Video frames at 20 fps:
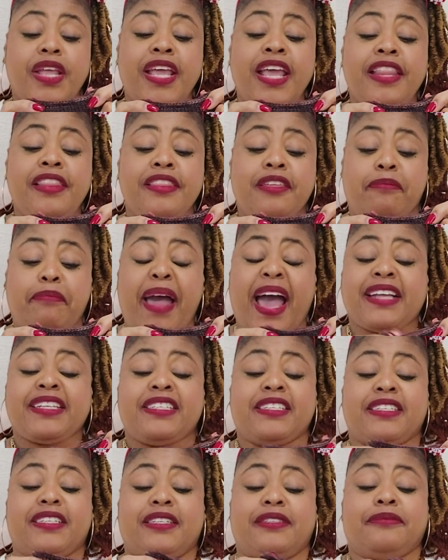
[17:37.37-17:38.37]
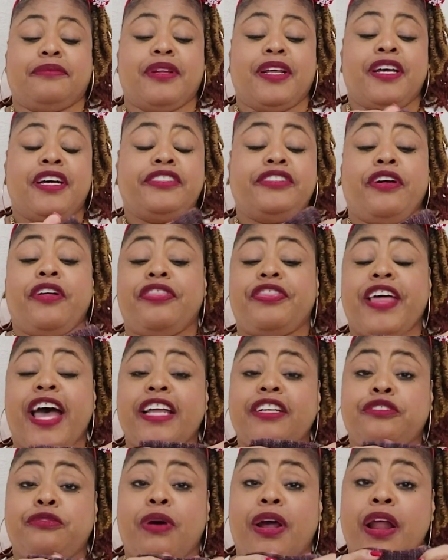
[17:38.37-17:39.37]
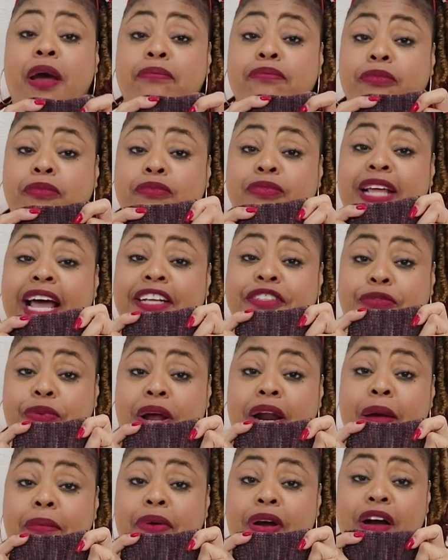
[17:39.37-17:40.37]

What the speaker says: in the pattern. So that's what I'm